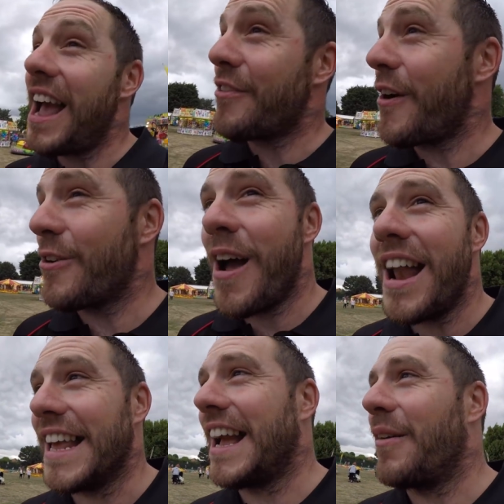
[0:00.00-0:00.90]
it's very
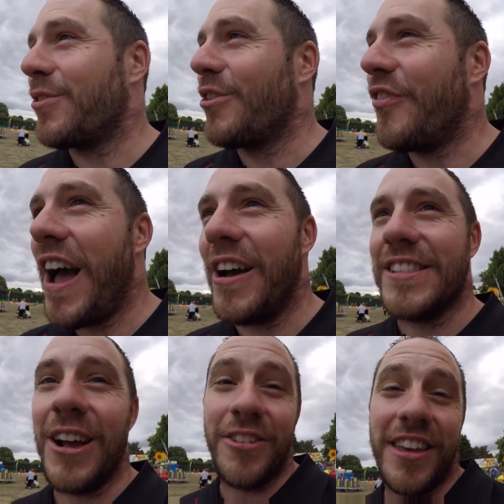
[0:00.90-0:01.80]
rarely you come to a fair and
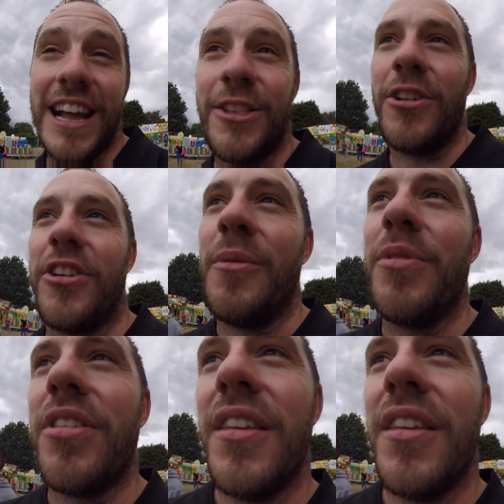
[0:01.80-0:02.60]
don't see a dodgems.